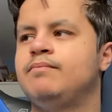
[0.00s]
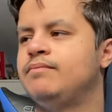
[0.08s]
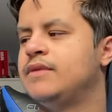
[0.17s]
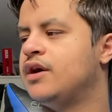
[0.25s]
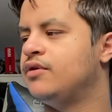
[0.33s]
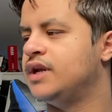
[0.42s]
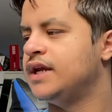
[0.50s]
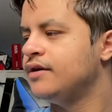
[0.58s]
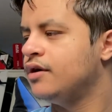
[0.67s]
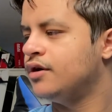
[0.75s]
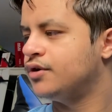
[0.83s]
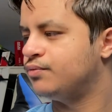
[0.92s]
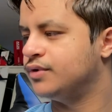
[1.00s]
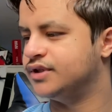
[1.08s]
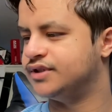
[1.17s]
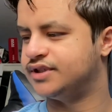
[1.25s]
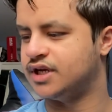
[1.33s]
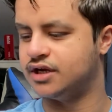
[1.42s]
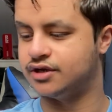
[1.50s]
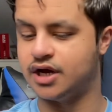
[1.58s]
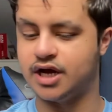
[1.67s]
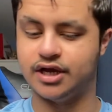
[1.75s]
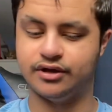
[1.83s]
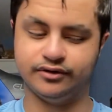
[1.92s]
Now, Lingard was a
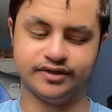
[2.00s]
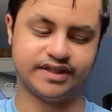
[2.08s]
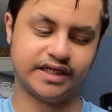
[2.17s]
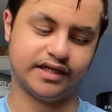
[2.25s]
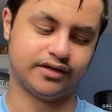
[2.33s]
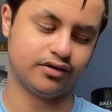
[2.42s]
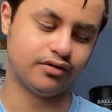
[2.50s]
guy who said